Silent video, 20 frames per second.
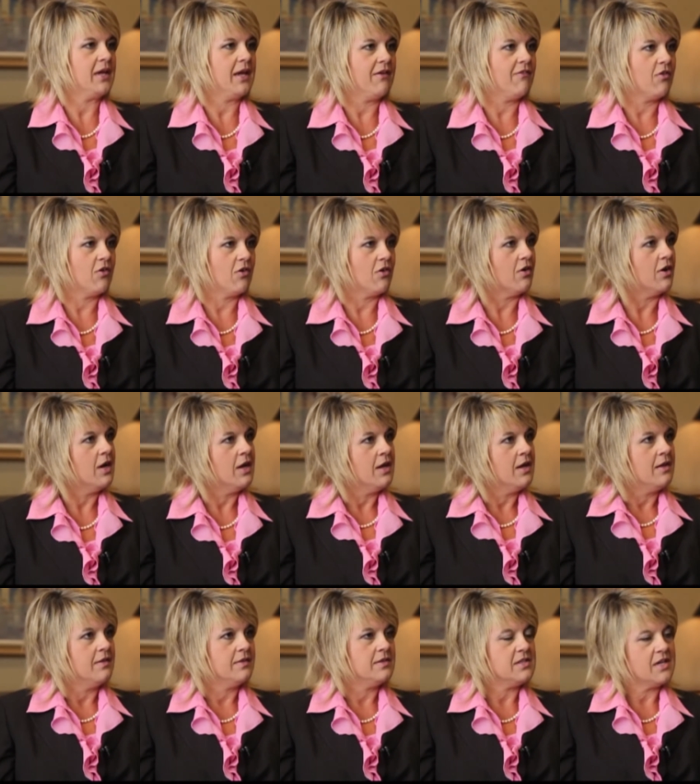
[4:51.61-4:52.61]
It gave her
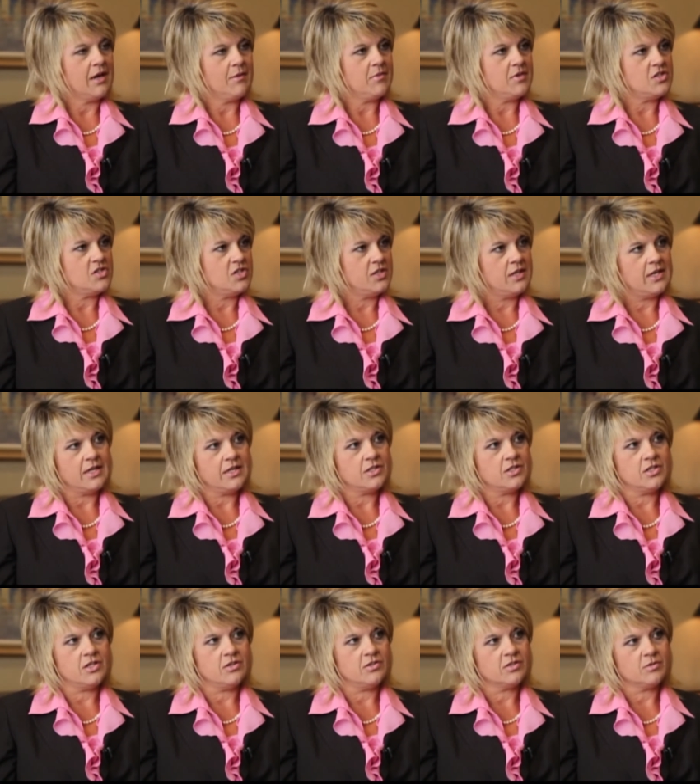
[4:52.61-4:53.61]
the time that she
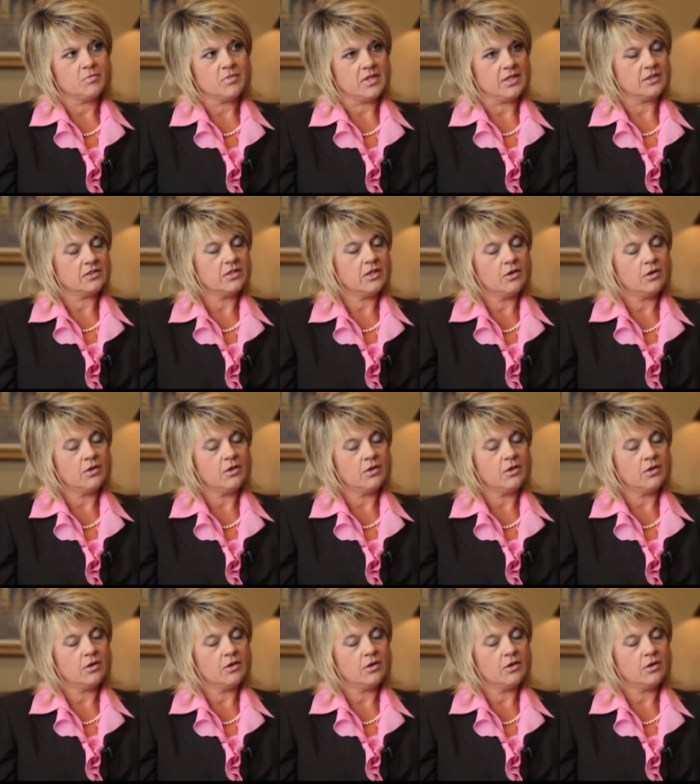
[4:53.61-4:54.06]
needed to do some things.